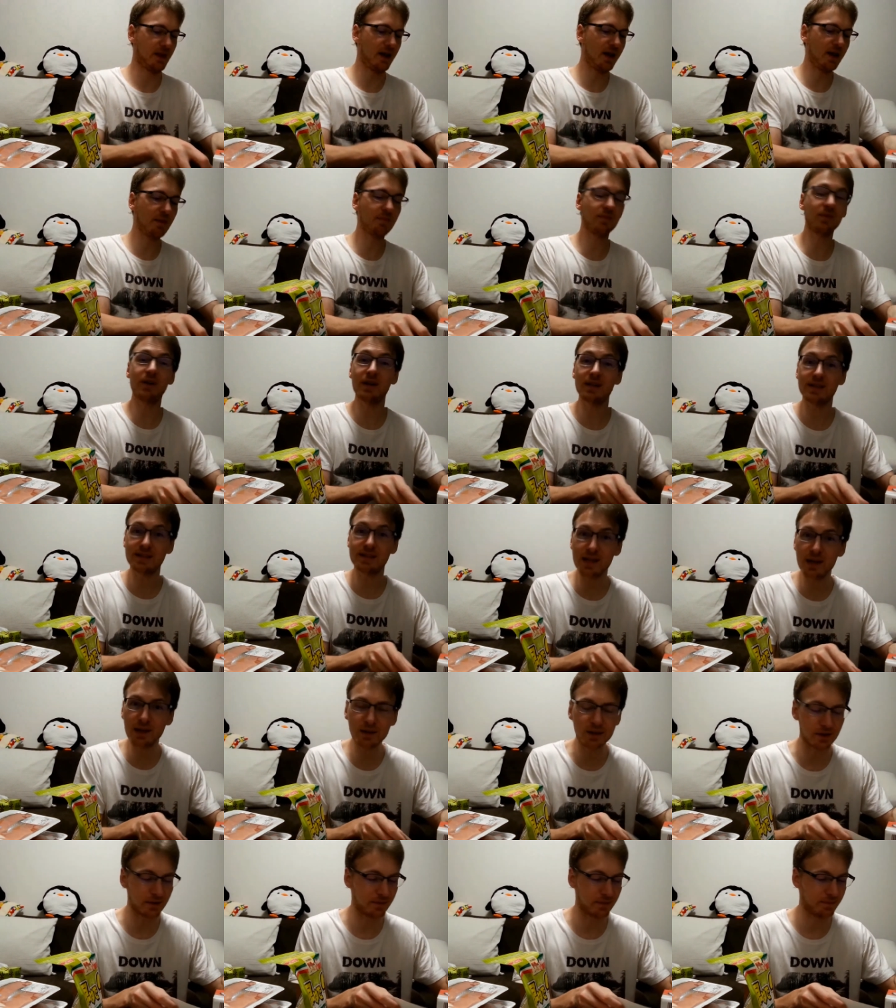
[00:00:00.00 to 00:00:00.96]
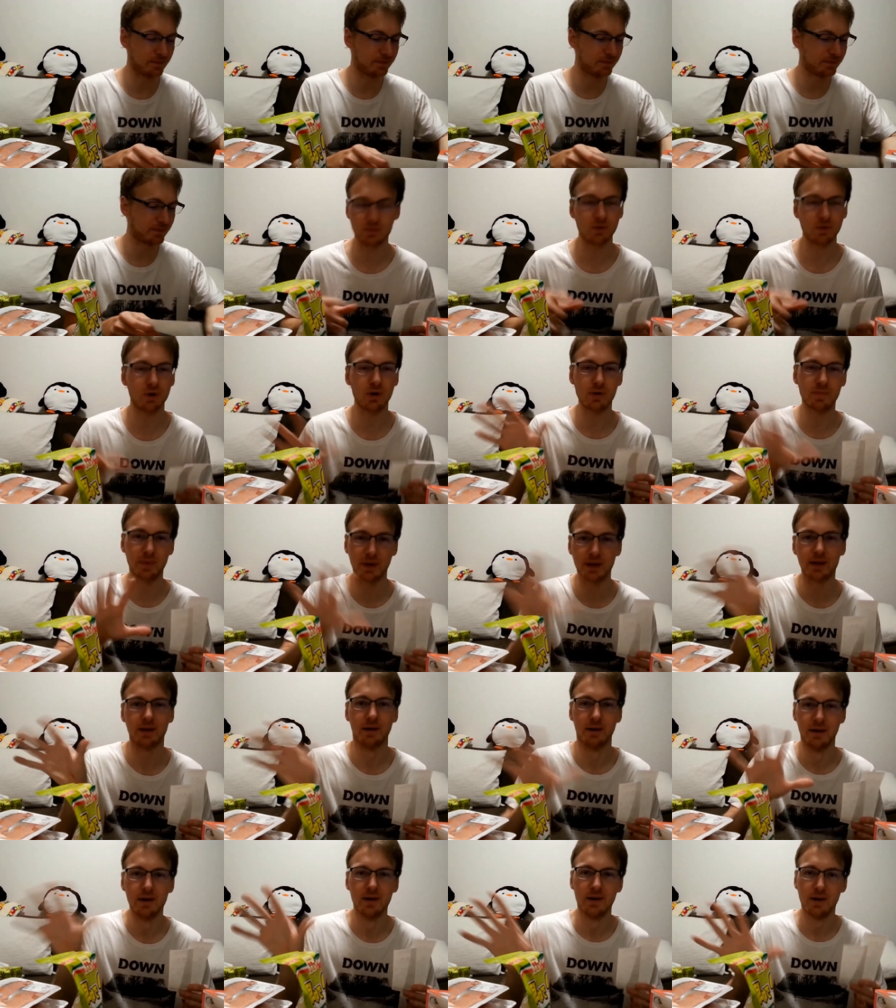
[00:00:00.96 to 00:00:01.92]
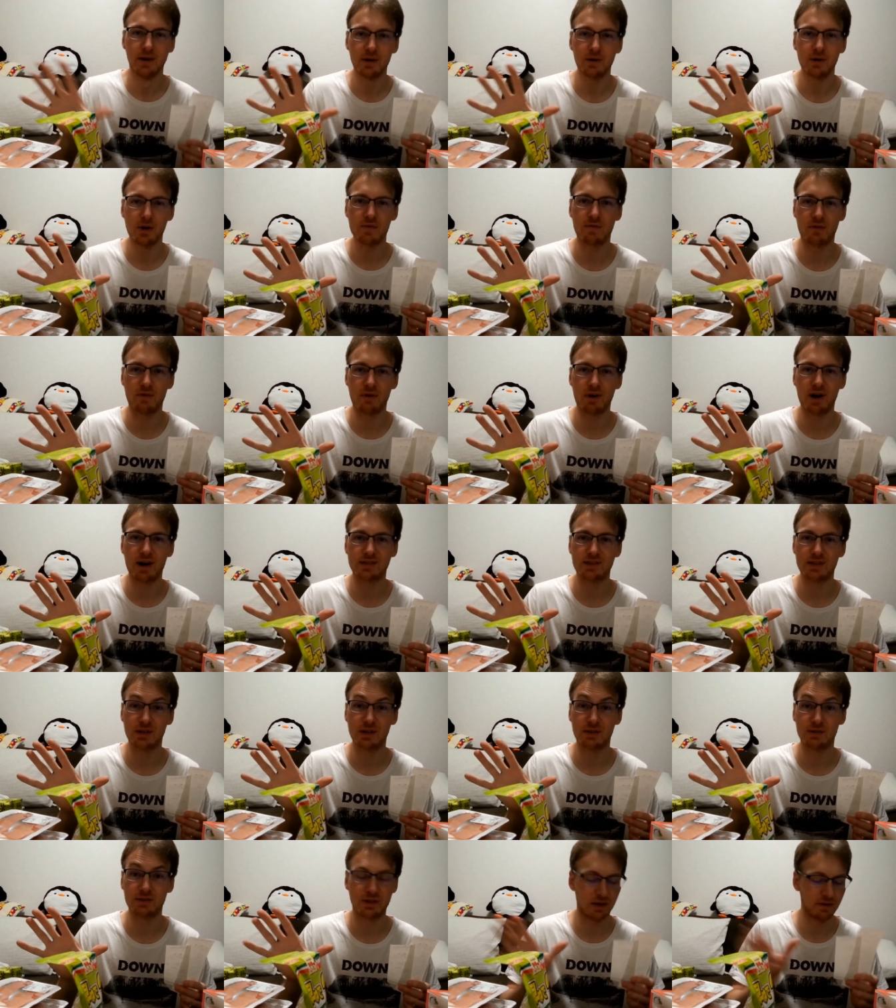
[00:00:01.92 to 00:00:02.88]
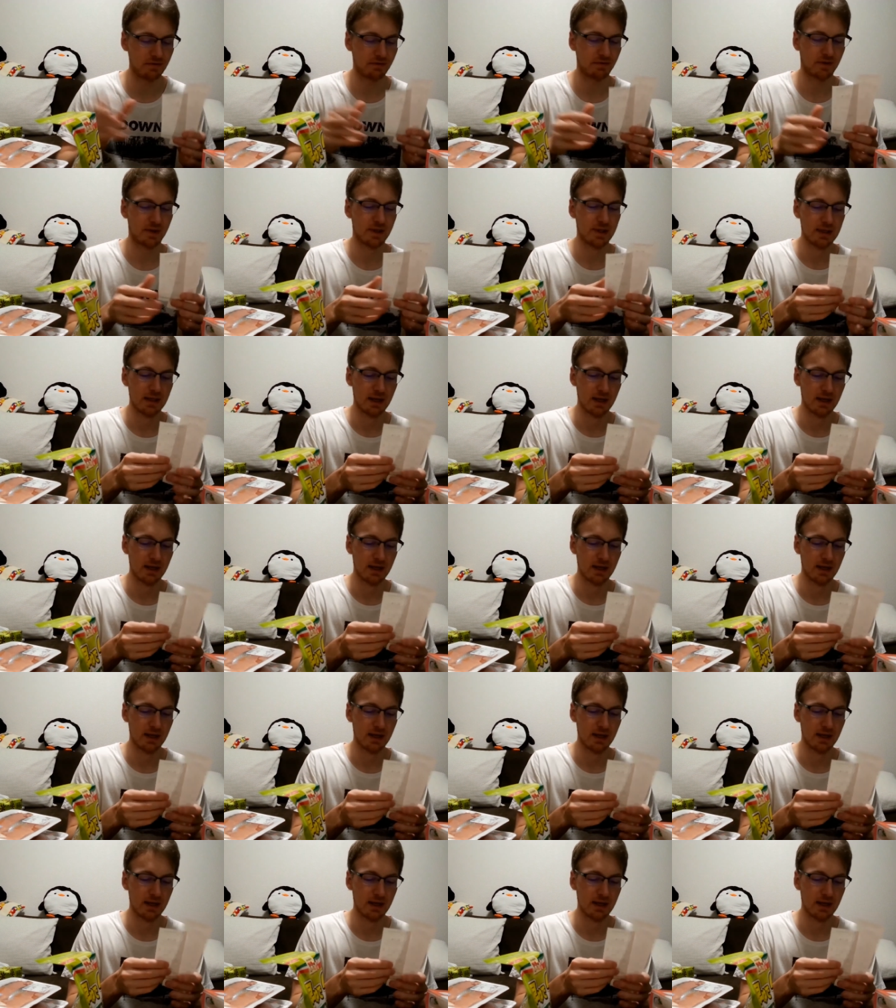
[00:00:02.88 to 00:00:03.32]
I'm going to tell you. So we've got a variety of stuff.